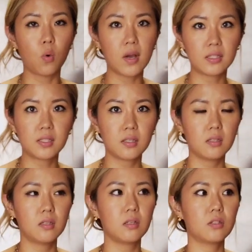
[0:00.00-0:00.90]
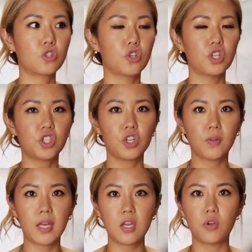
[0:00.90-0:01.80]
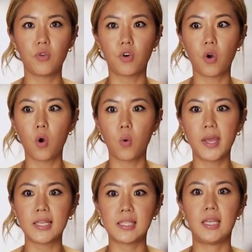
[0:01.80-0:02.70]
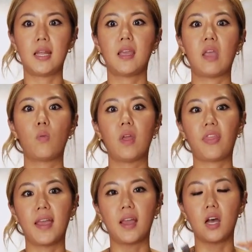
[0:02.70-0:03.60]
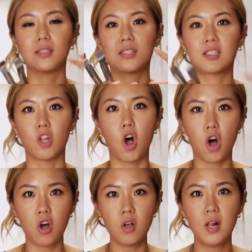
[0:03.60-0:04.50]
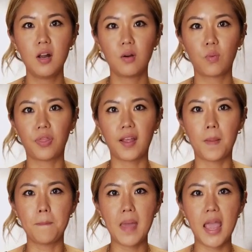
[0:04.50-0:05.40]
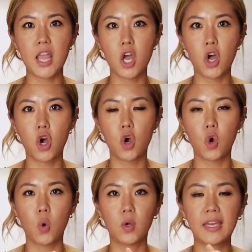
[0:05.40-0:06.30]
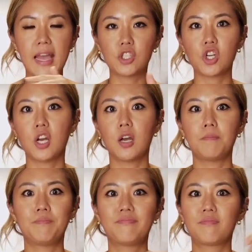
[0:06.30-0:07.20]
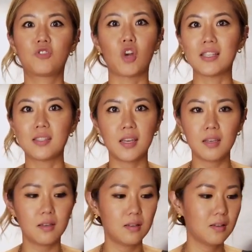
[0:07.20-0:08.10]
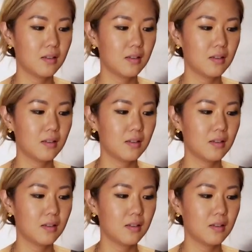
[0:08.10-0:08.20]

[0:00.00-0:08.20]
tonkatsu, traditionally you're always eating it with like a slaw with like a mayo, ketchup dressing.